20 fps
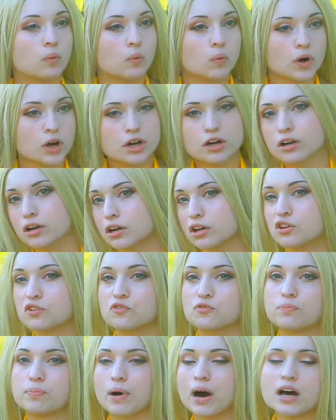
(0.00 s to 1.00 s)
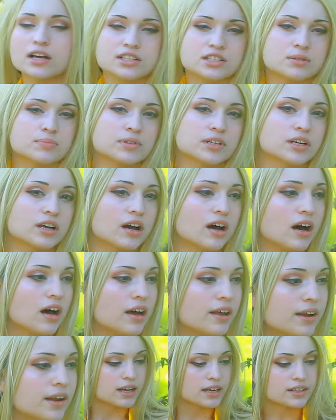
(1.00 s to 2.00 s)
Where could he possibly
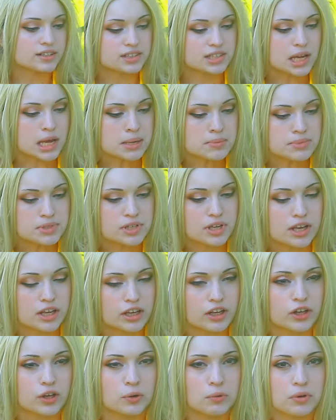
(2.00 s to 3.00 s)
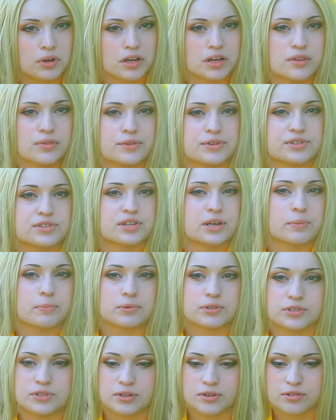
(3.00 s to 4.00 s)
gone? It seems like Huey in this
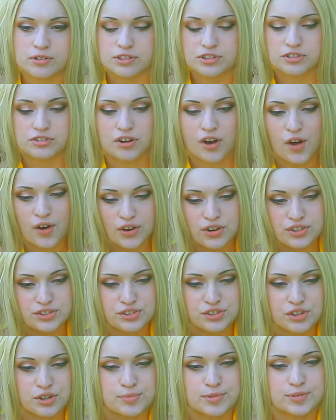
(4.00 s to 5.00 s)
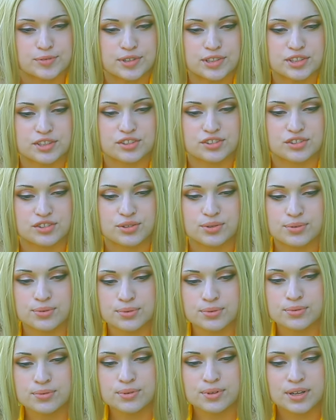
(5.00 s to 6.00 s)
episode is trying to determine what to
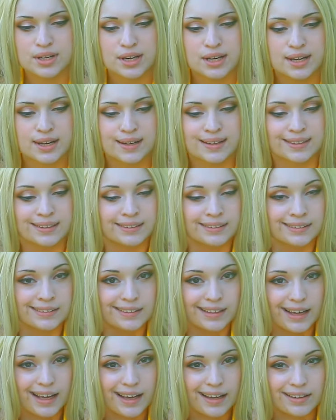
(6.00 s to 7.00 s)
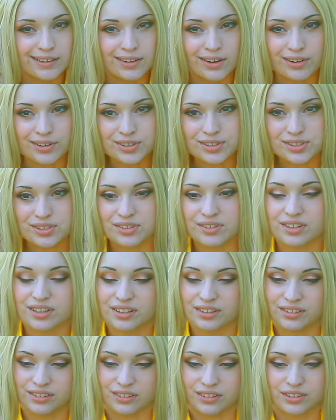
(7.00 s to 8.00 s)
do. And also
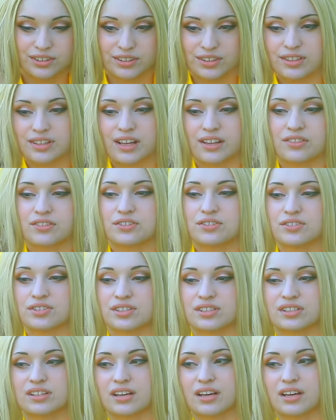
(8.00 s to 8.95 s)
they learned that there's